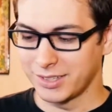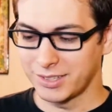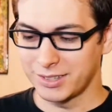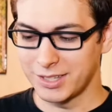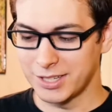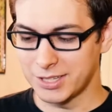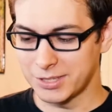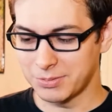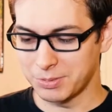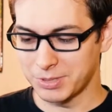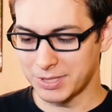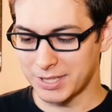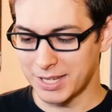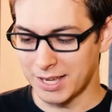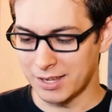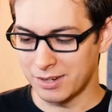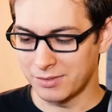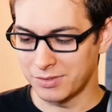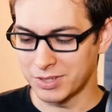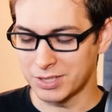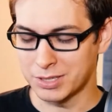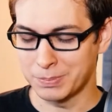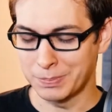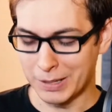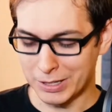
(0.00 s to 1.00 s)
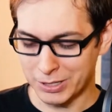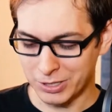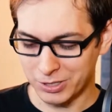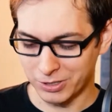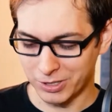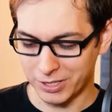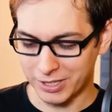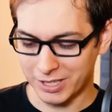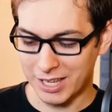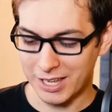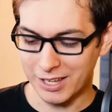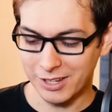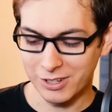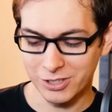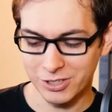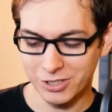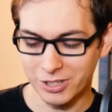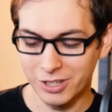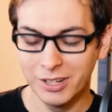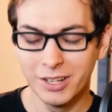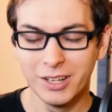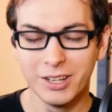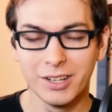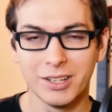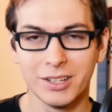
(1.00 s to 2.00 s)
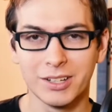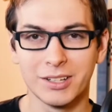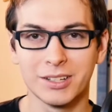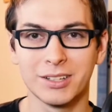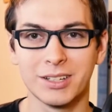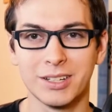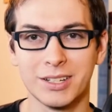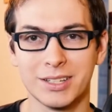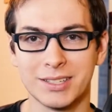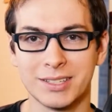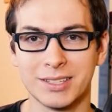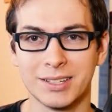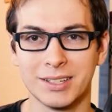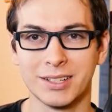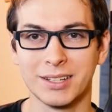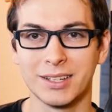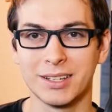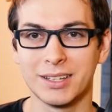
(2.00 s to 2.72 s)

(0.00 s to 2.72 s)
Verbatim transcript: this was kind of a special occasion because